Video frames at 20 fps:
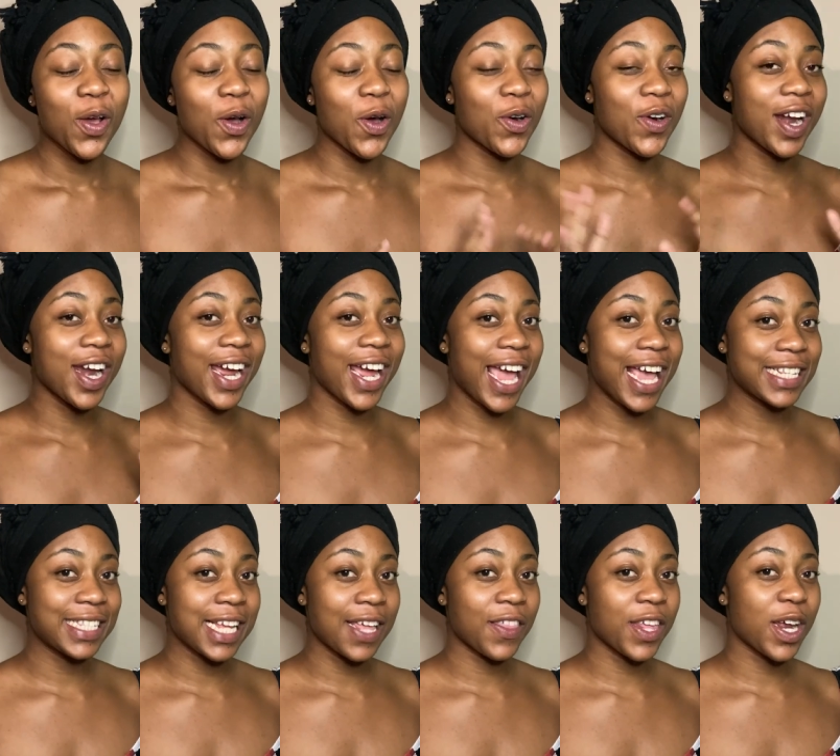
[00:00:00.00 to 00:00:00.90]
Alright
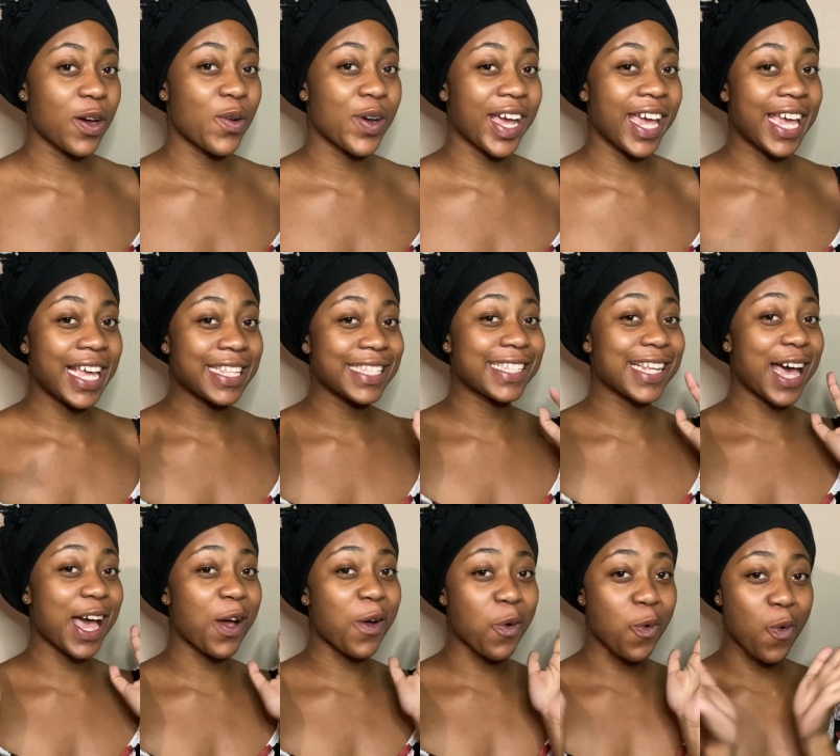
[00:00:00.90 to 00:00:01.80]
guys, now that our hands
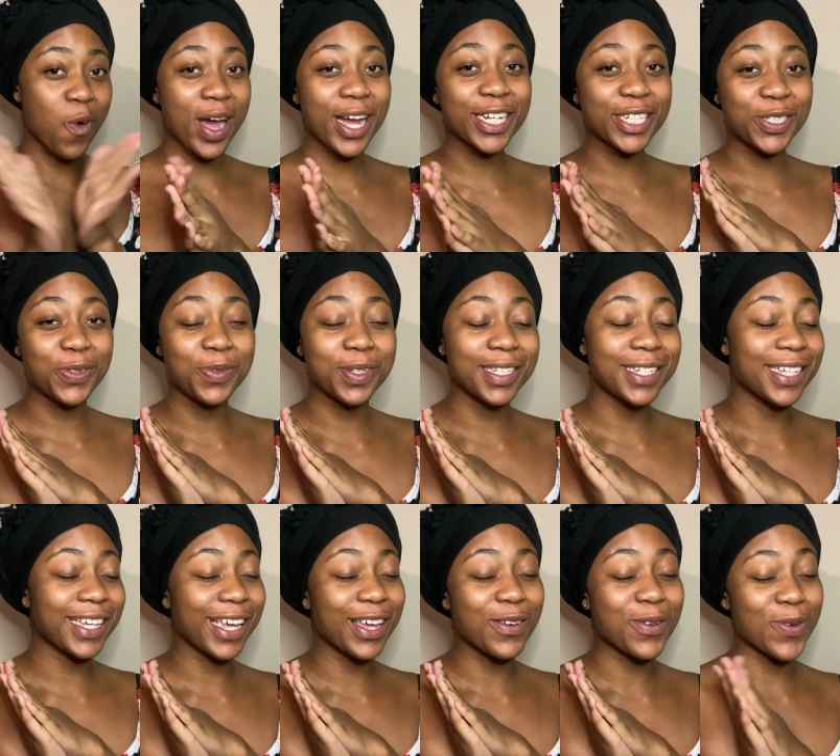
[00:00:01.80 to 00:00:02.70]
are washed, we're gonna
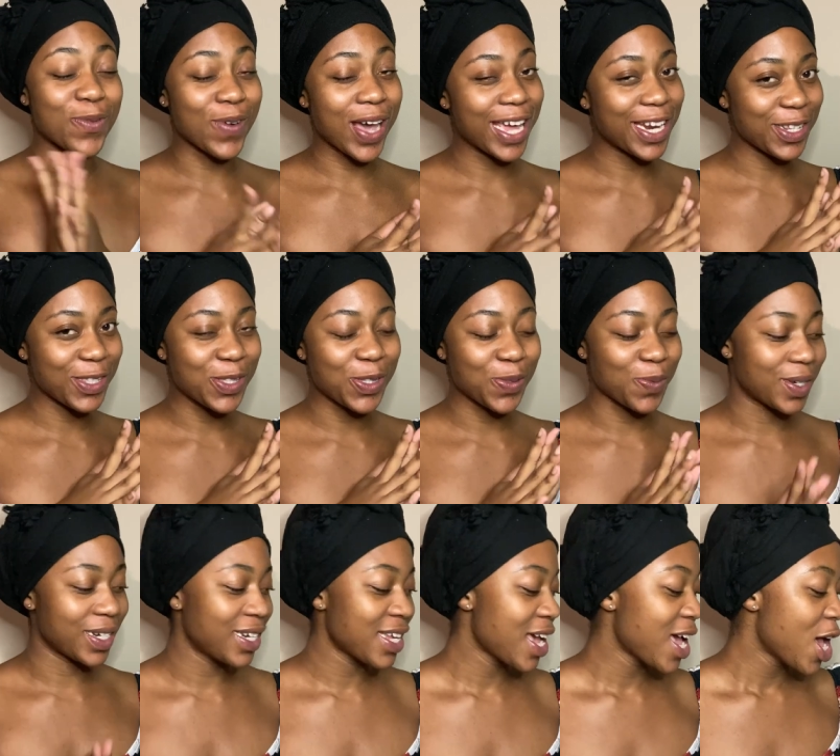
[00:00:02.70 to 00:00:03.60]
get right into
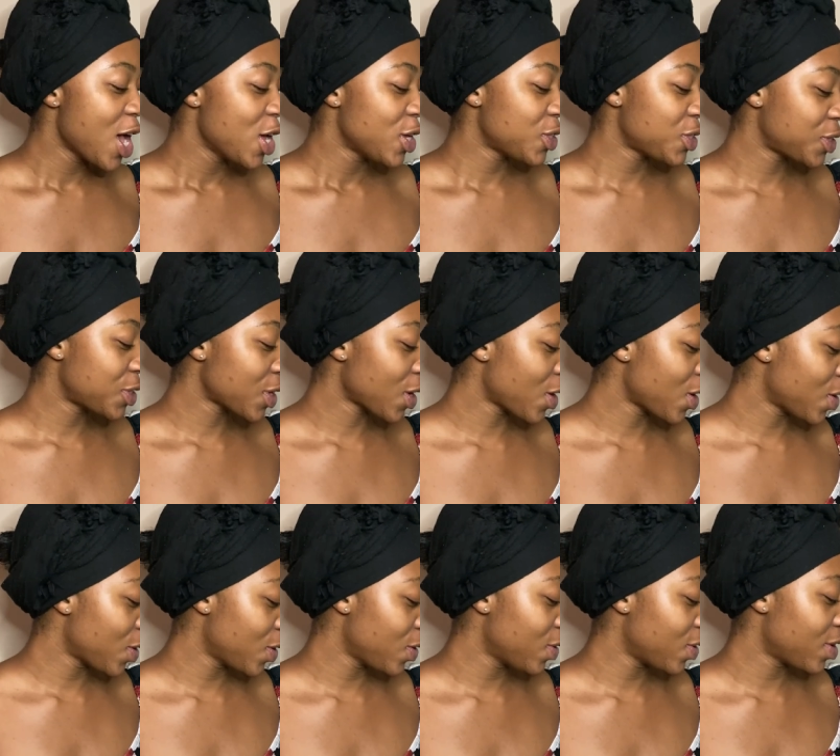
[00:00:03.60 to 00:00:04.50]
it. So,
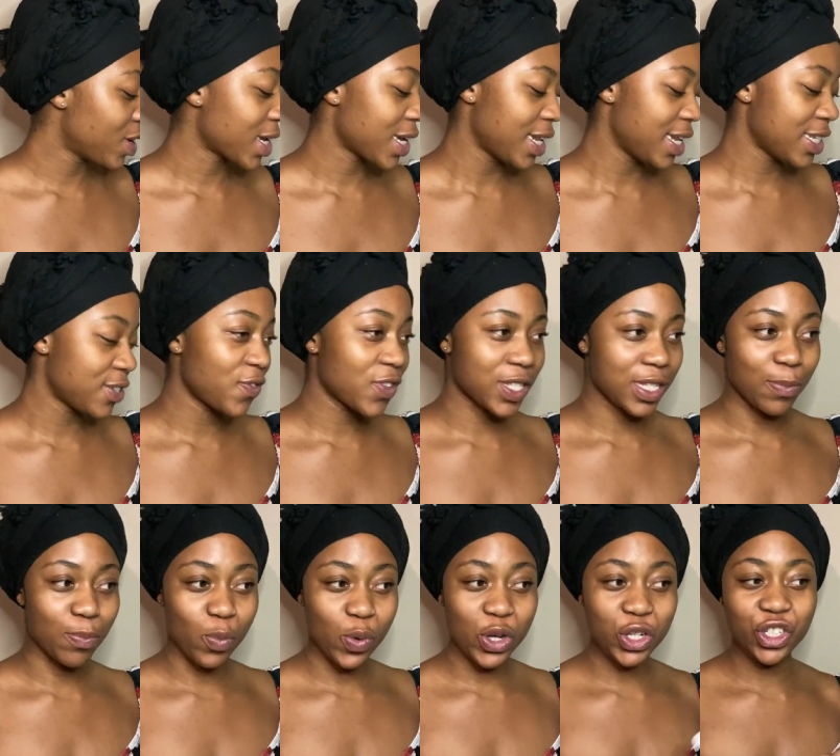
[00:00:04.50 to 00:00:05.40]
okay, let's first
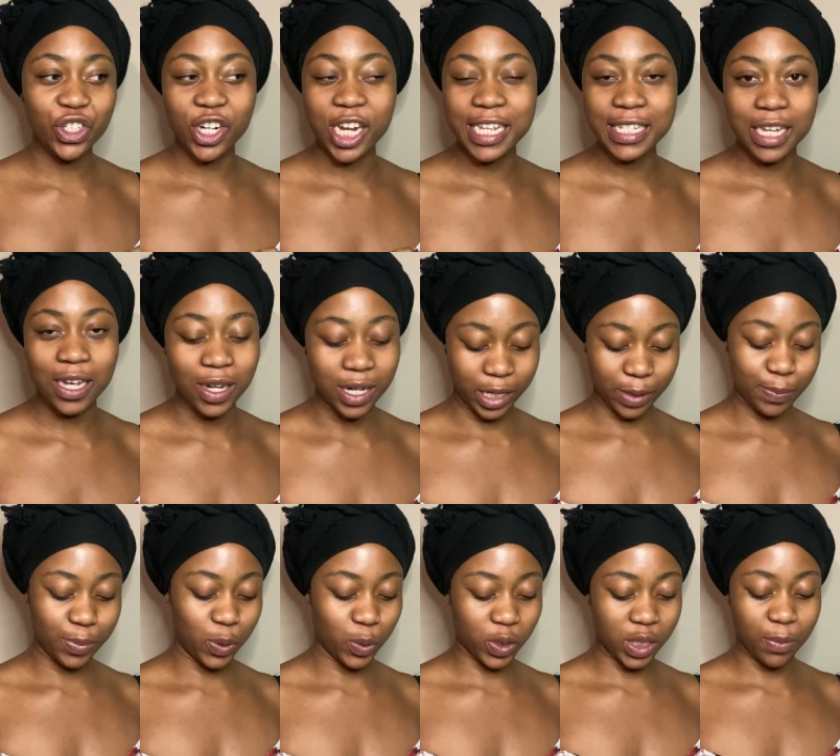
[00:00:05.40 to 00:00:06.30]
moisturize our
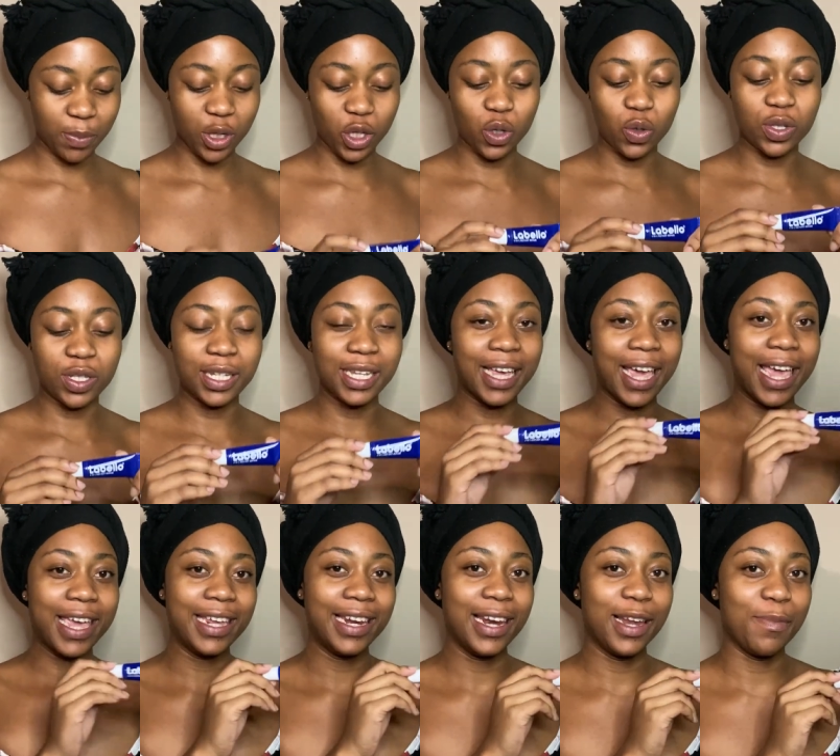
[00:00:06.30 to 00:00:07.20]
lips. We're gonna be using
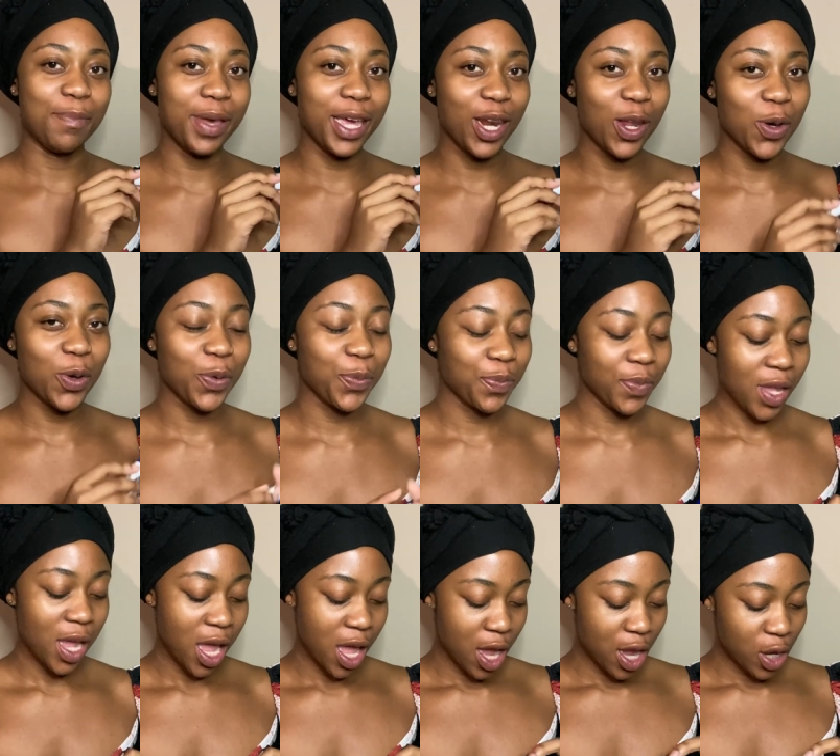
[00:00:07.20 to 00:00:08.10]
a labello
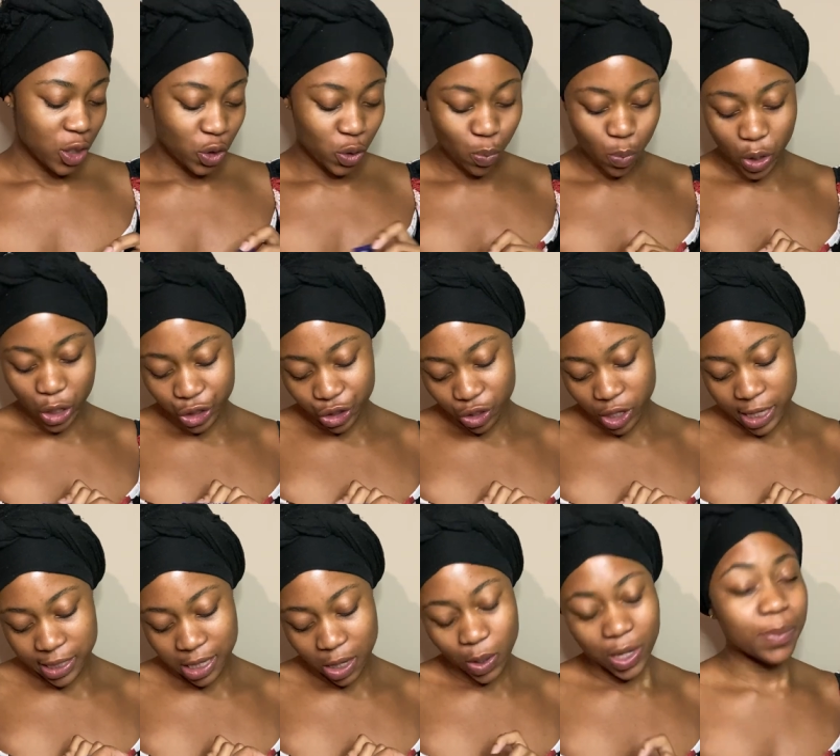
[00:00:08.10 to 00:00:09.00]
to
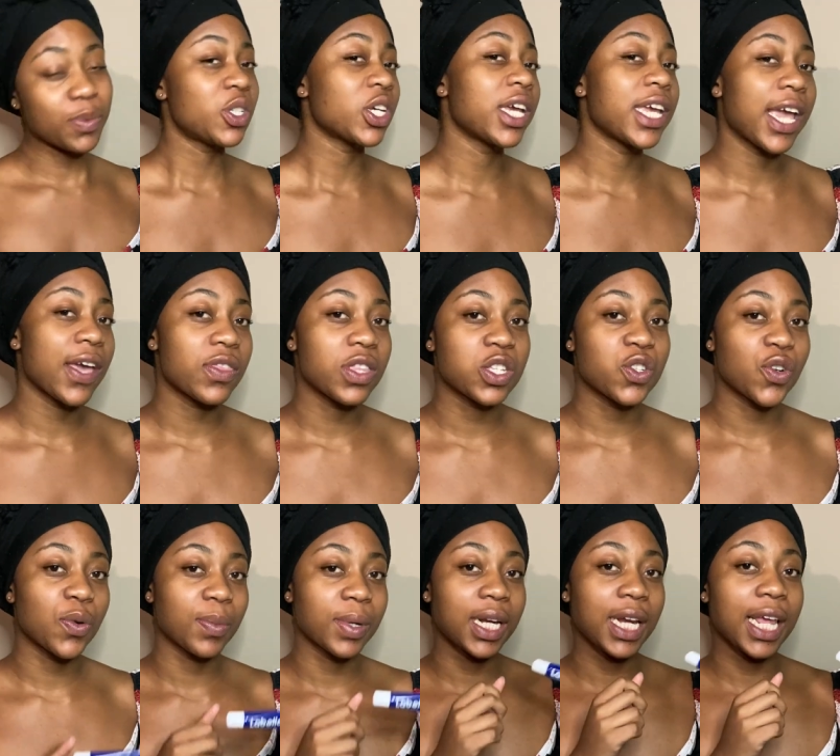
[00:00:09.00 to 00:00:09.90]
moisturize our lips. You can get this
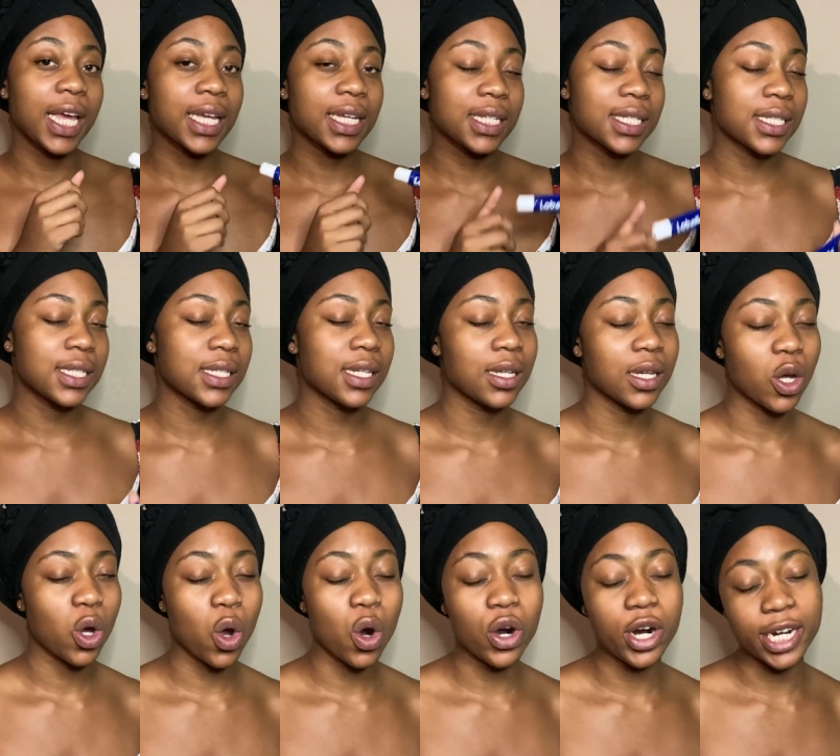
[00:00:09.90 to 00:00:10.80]
from Clicks
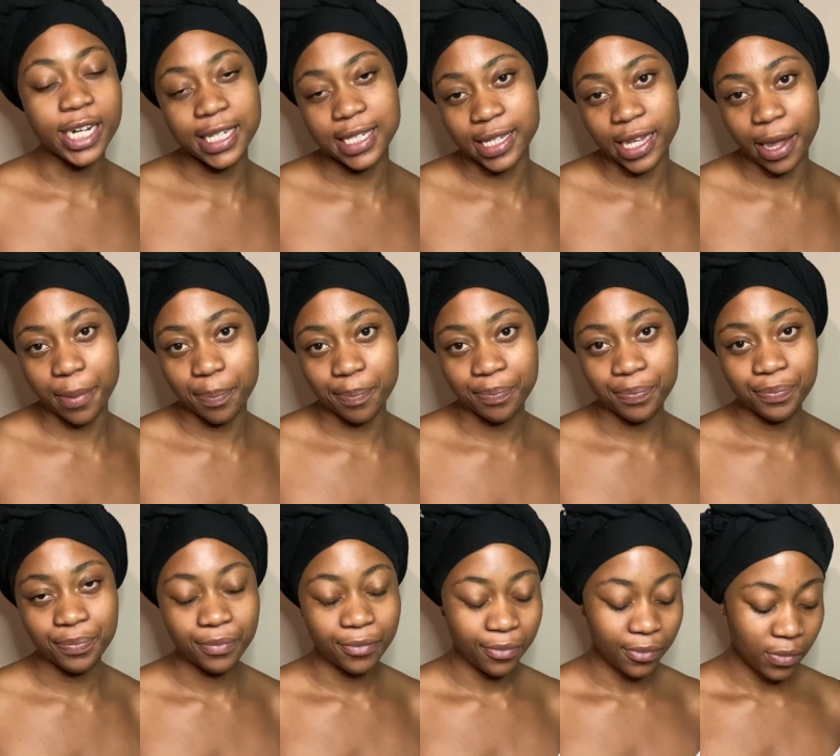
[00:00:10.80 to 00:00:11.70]
or Discam.
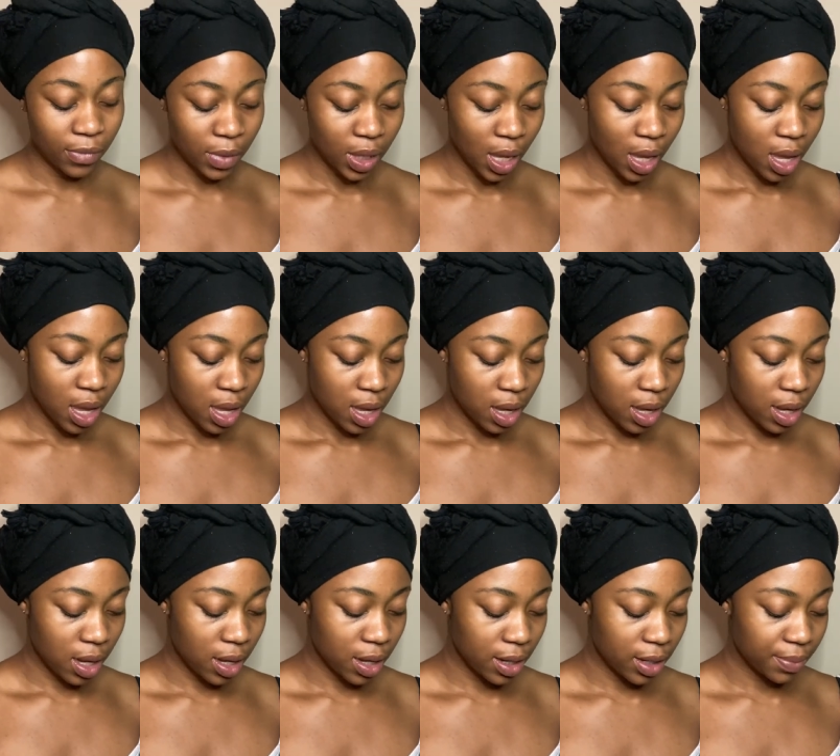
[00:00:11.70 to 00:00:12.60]

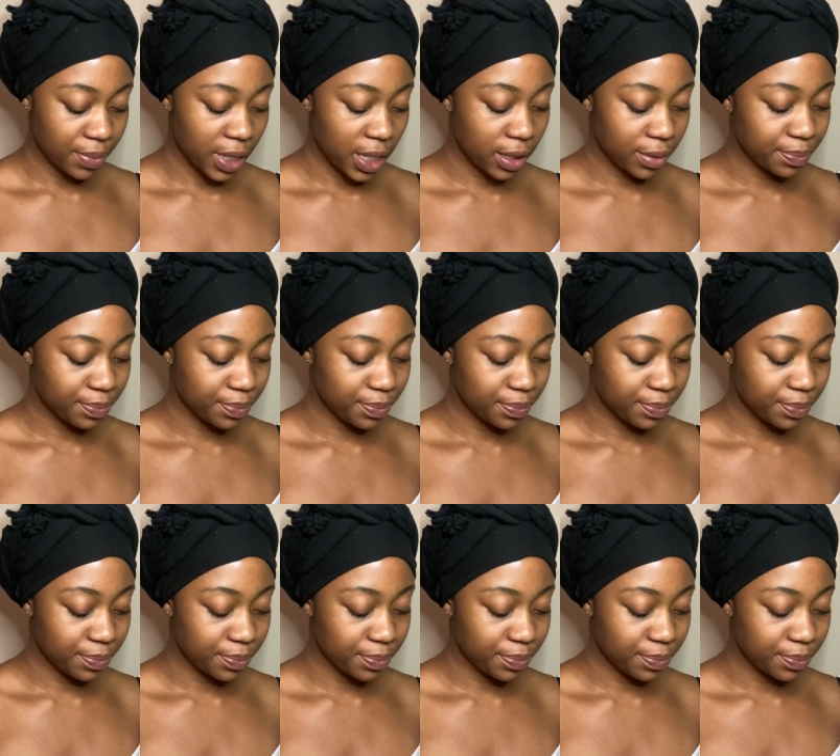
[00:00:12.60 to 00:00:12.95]
Yeah.